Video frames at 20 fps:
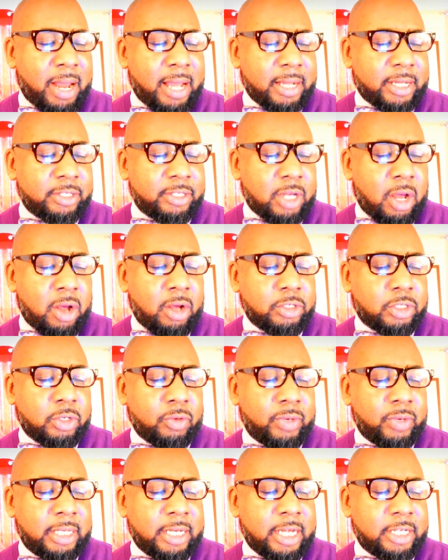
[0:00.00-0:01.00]
Brock has
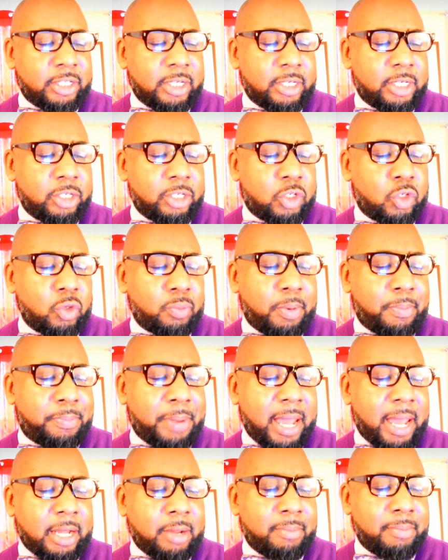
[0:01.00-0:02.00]
also relaunched his super
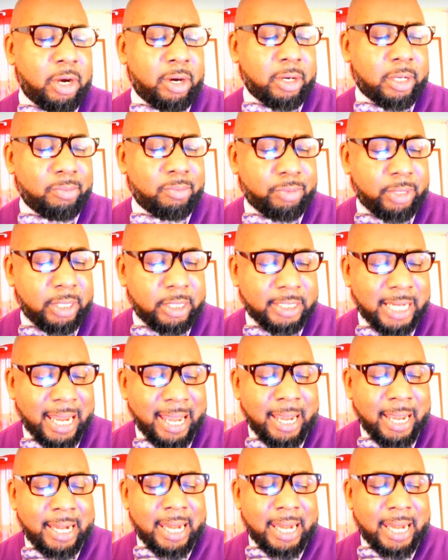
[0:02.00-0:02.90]
PAC, American Bridge,